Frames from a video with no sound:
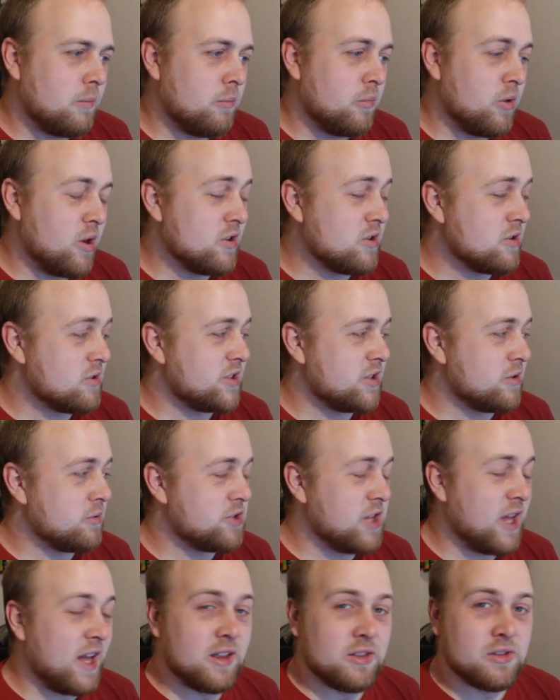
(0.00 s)
But it just still
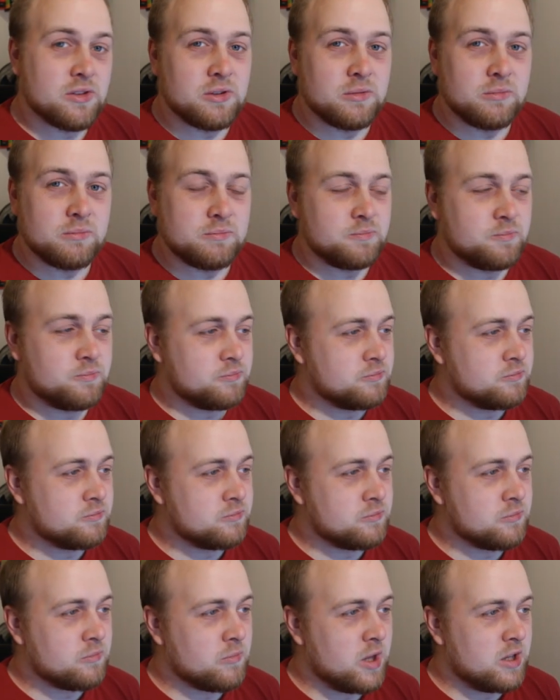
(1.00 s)
stands.
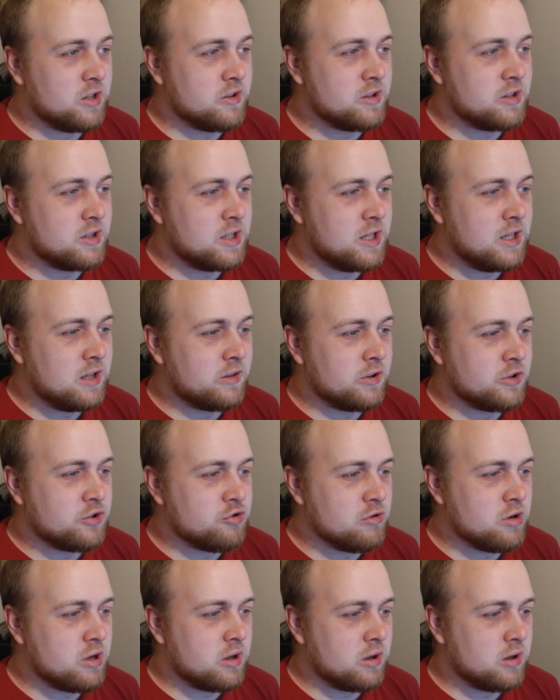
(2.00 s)
It doesn't need the
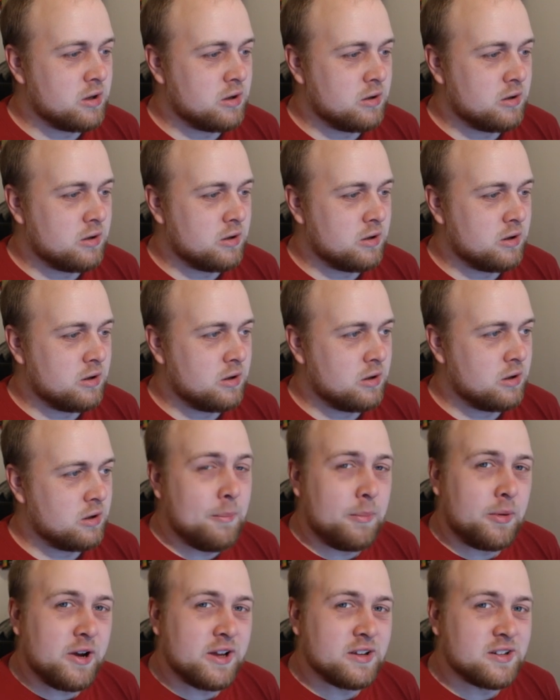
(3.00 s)
tree.
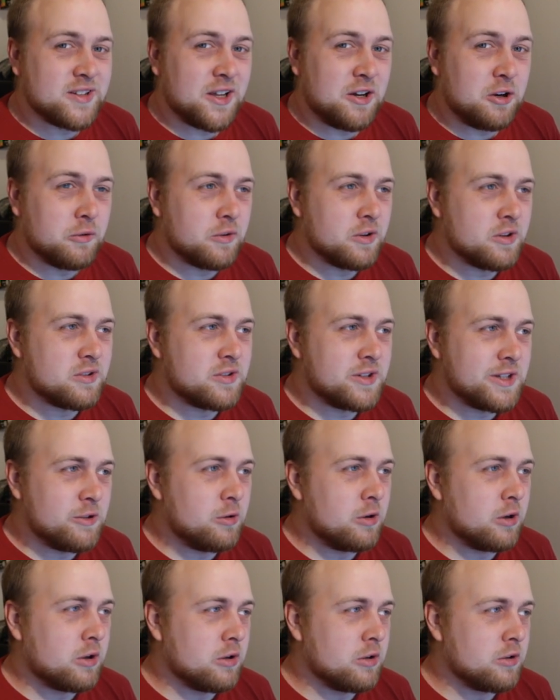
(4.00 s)
And by itself, it's
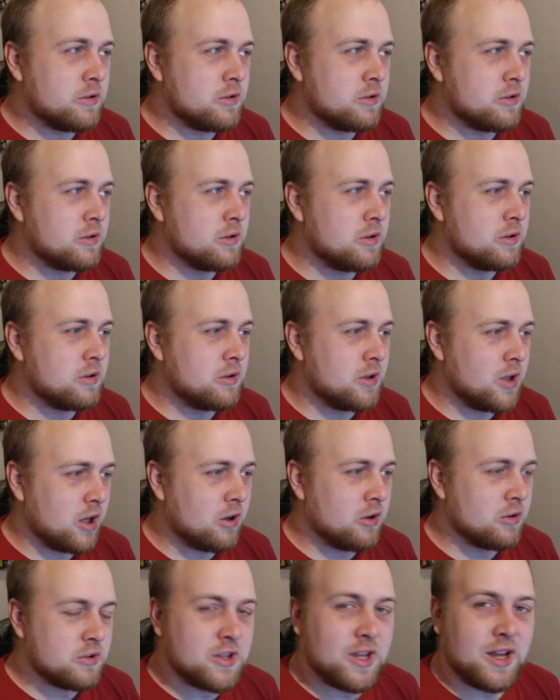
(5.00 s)
still a good
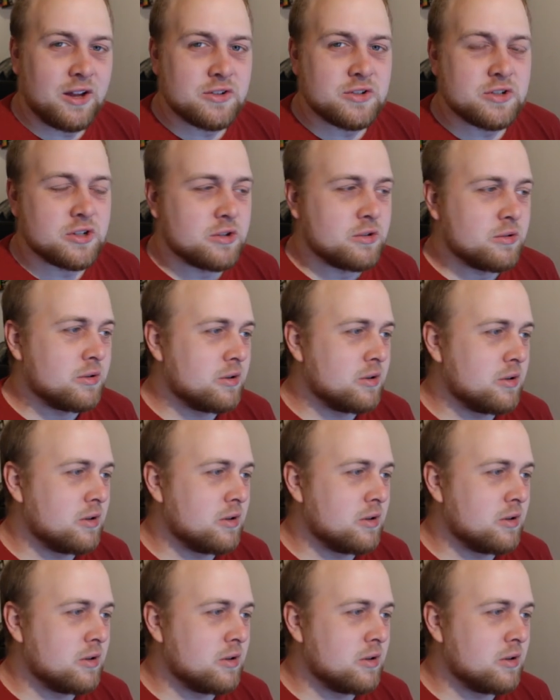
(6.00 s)
statue.